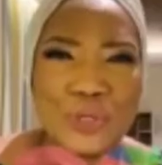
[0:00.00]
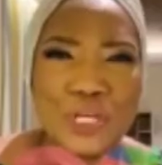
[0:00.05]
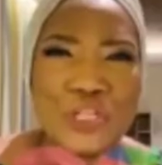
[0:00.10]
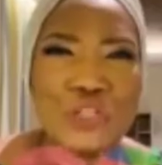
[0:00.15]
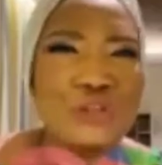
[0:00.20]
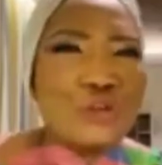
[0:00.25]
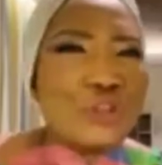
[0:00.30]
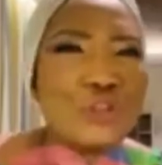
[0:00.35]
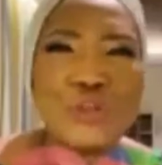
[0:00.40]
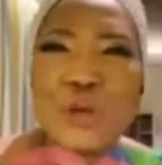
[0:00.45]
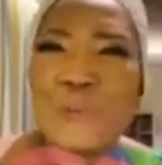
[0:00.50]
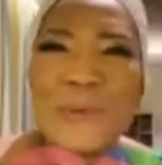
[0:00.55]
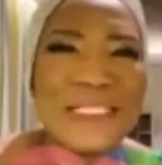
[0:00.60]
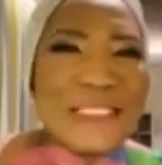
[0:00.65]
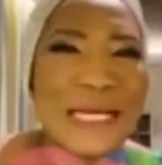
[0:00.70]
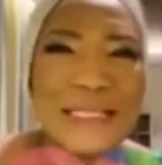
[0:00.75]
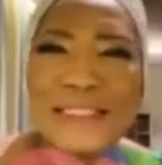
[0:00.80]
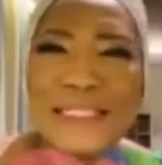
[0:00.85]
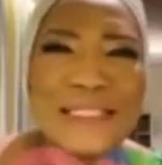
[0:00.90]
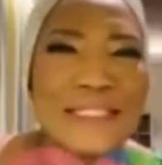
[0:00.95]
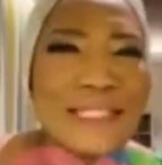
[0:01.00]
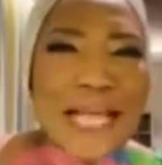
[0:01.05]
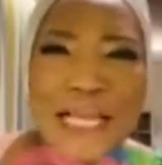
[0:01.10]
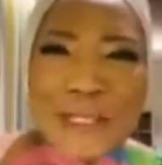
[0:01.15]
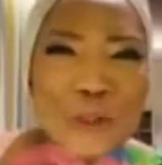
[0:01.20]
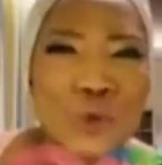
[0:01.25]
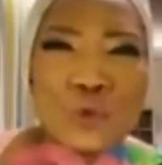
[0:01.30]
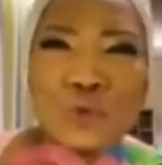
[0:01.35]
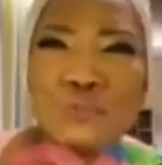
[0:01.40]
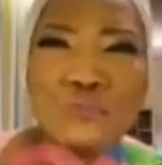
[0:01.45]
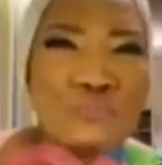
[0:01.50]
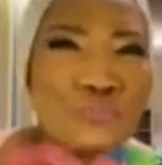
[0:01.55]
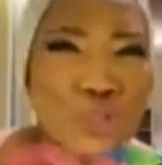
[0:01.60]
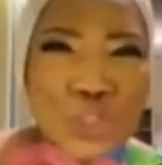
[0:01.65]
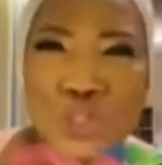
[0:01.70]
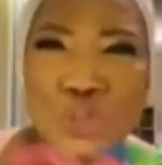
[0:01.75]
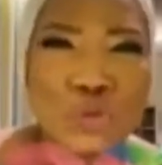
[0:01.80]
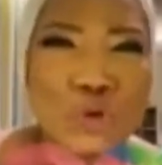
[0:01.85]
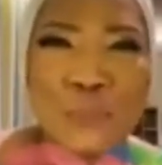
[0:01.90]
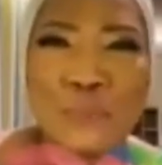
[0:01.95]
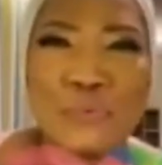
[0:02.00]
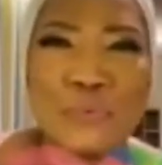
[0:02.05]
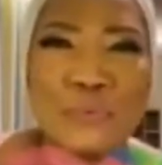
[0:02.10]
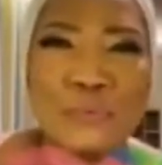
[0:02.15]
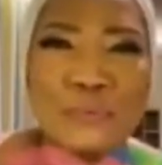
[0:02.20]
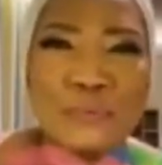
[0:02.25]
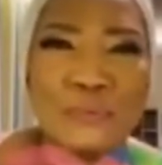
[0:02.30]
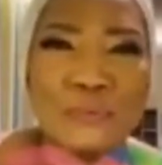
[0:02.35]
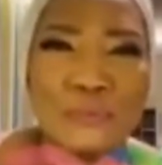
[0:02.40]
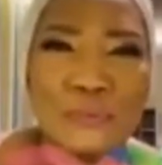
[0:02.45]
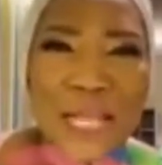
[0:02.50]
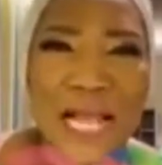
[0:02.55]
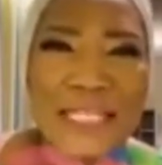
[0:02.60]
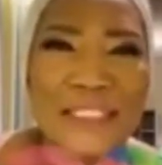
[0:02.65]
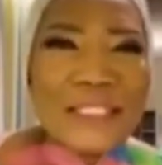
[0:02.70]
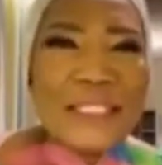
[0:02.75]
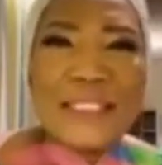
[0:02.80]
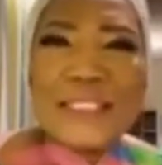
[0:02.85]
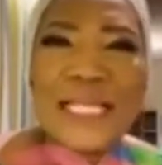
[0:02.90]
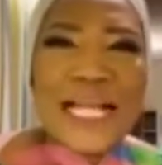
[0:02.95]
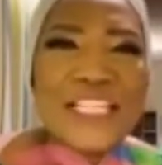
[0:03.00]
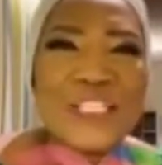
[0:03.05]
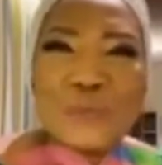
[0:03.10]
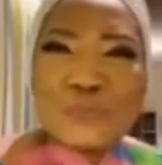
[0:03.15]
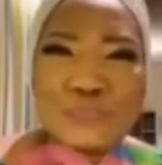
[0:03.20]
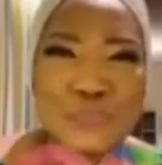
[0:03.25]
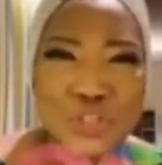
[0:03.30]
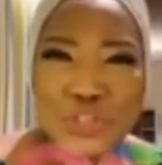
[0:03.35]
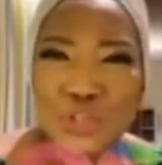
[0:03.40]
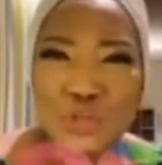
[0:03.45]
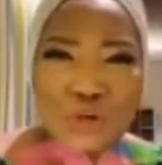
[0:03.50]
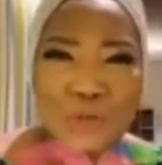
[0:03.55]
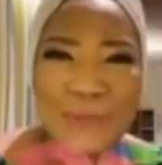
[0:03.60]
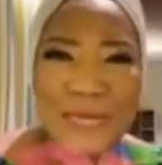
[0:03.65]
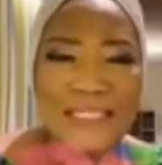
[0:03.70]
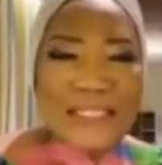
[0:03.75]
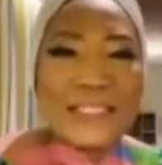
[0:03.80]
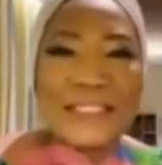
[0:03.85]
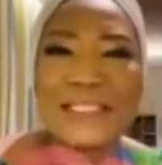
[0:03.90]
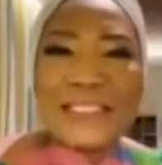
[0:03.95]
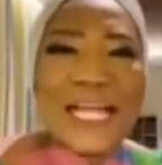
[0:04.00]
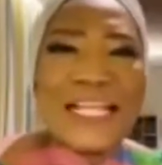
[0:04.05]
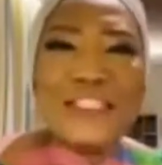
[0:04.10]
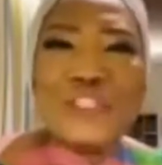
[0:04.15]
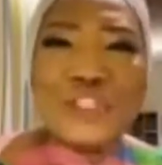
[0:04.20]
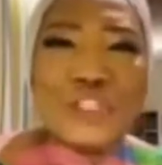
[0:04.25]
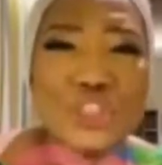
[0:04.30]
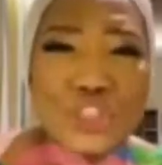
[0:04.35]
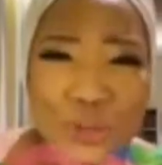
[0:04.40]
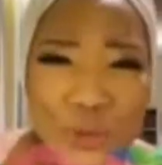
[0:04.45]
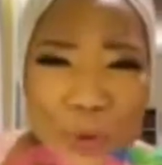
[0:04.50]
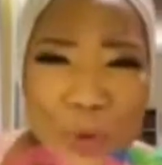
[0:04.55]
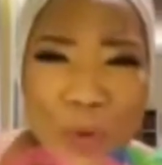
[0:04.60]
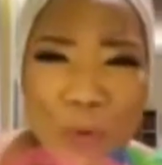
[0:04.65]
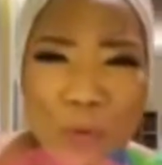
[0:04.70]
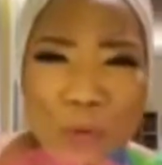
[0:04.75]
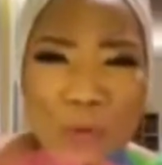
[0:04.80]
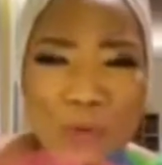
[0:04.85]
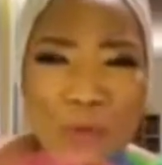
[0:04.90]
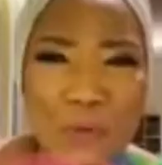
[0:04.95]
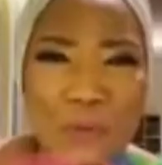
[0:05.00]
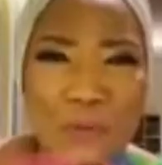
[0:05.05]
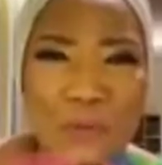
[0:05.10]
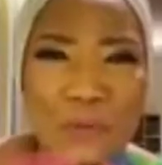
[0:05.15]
It does not matter the title, bishop, assistant GO.